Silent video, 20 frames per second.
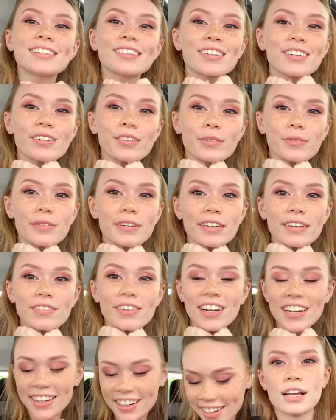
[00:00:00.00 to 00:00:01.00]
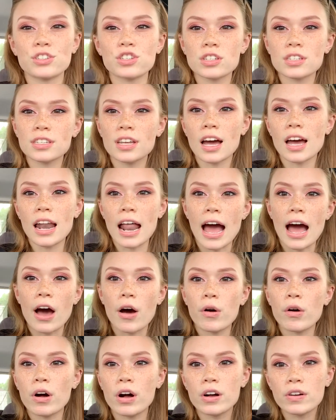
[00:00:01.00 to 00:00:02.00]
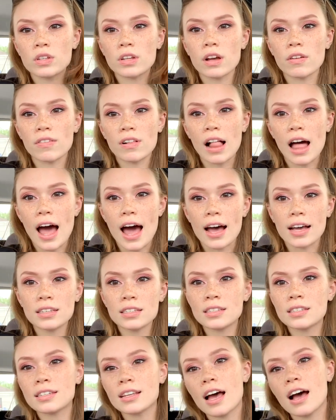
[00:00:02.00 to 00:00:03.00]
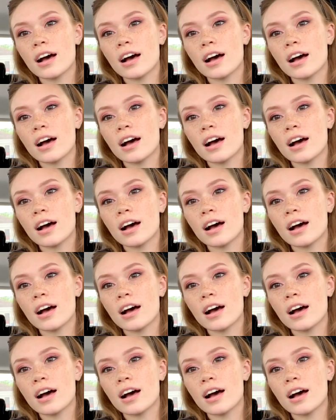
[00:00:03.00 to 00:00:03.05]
Or whatever. Just got out of class.